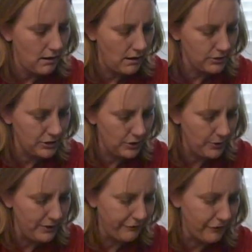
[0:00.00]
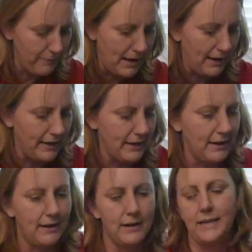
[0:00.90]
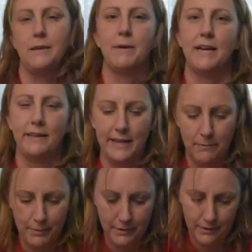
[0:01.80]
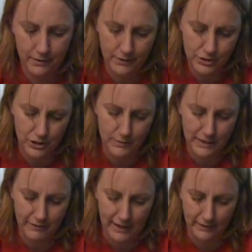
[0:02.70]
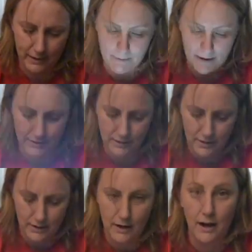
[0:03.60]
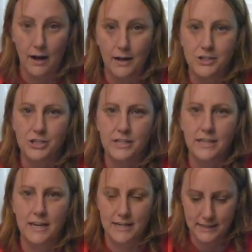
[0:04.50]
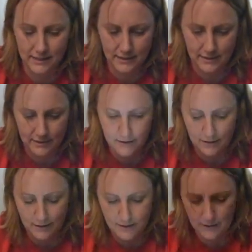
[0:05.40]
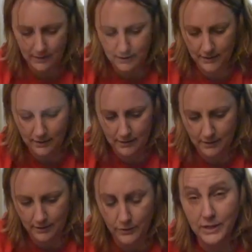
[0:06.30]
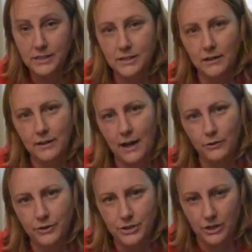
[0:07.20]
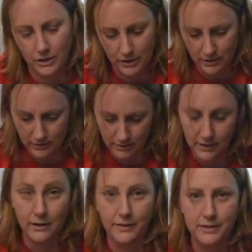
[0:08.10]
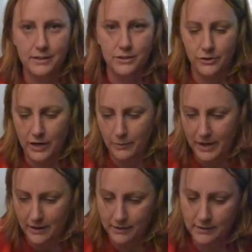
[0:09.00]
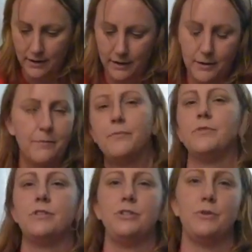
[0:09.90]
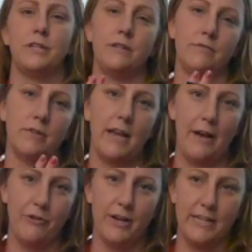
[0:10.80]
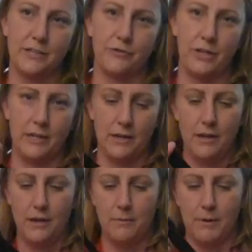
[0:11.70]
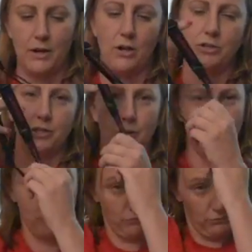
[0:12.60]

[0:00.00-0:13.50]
Also in the front pocket, I keep my headlamp. You should always have a headlamp on, just in case you get stuck out in the dark. This is a great way. You can have your hands free, but also